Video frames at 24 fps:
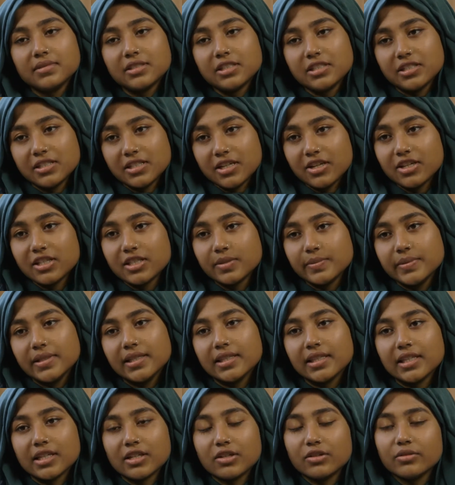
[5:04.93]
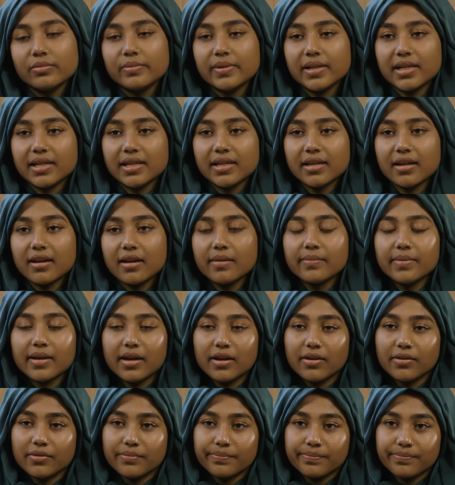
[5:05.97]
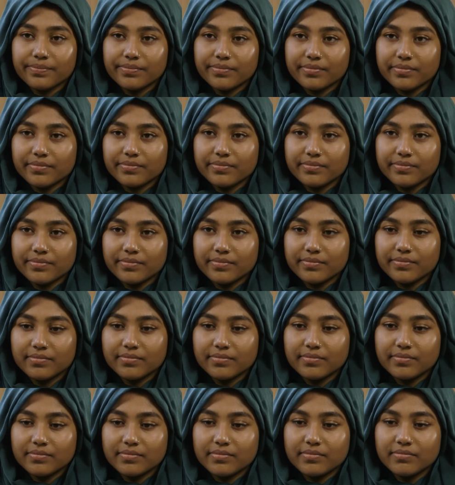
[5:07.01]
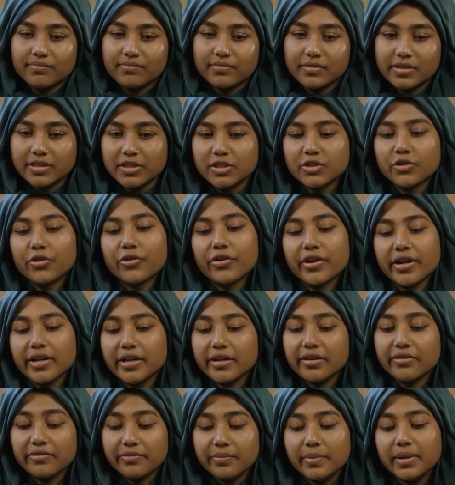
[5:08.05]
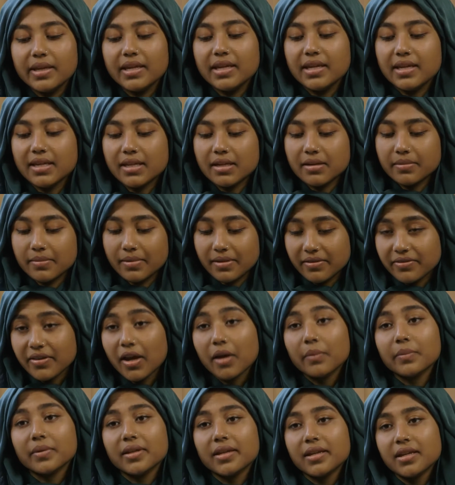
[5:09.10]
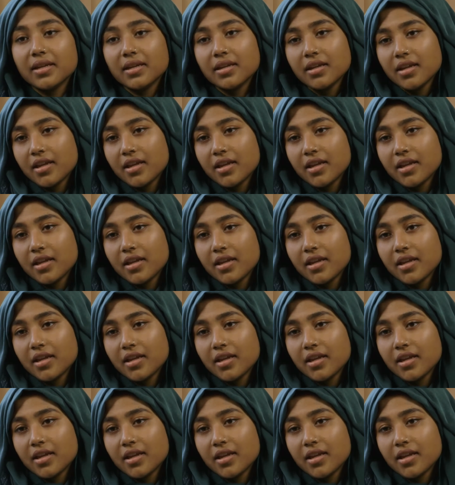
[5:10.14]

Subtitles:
she tells me a little bit about the story of me and my family.